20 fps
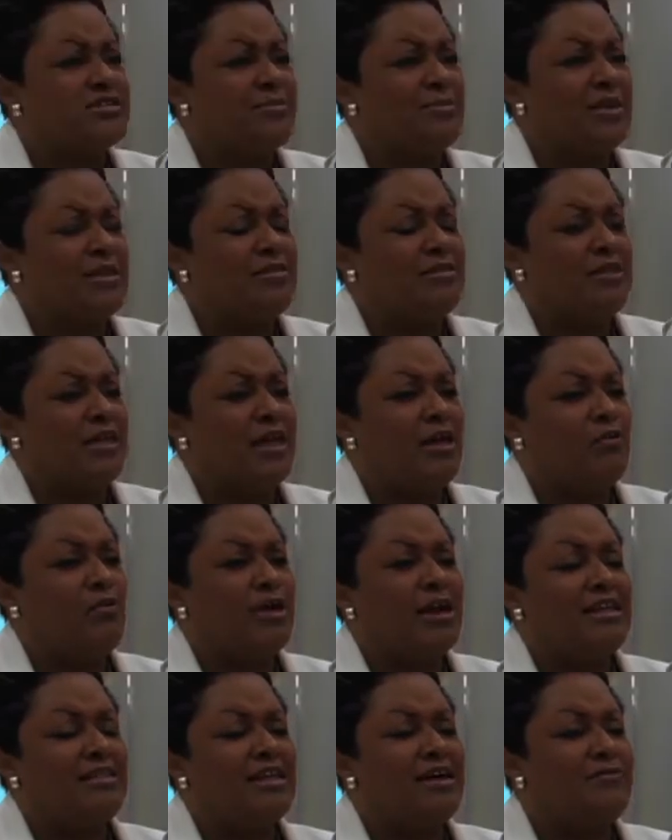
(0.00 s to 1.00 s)
I mean, and what
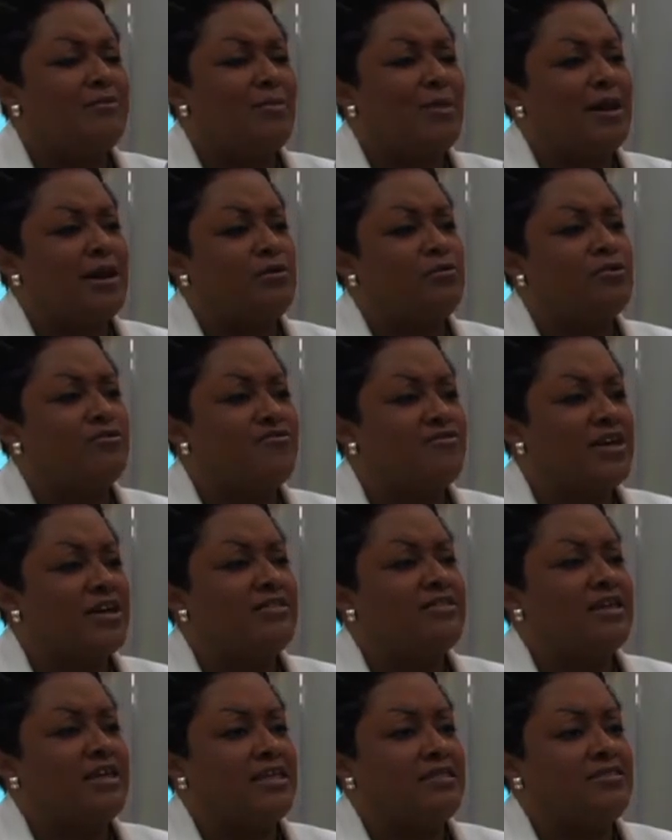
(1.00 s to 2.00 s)
I loved about it
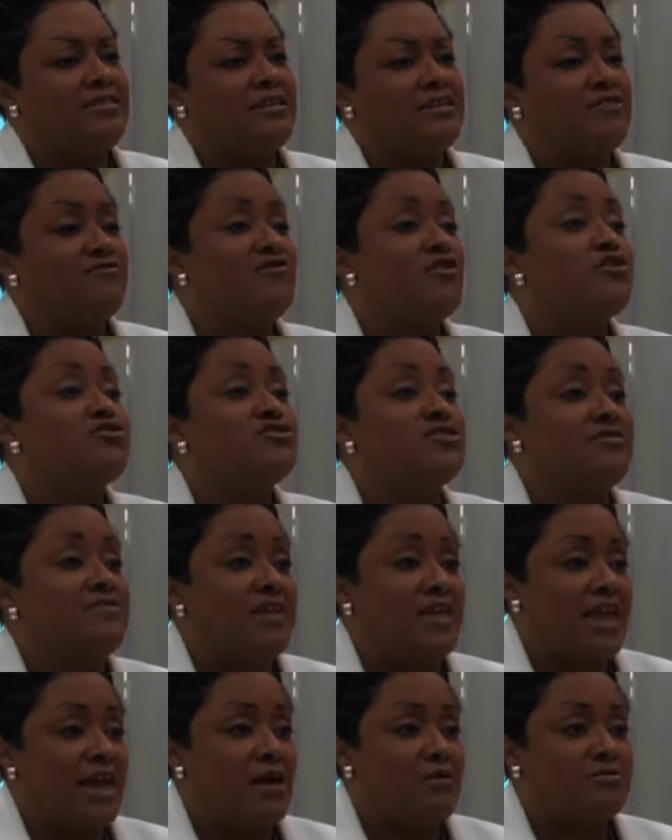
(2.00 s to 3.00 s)
reflected the diversity of the
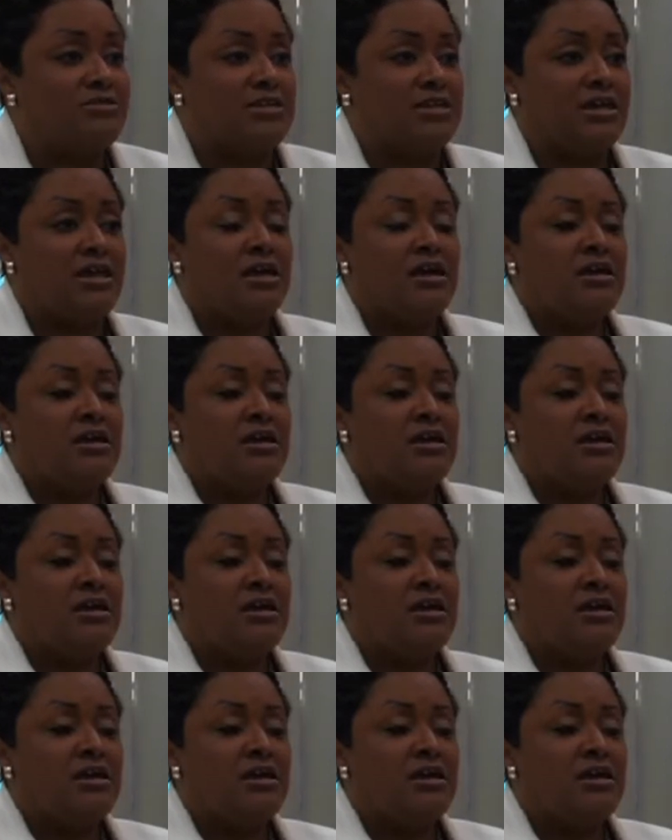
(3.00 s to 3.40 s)
county.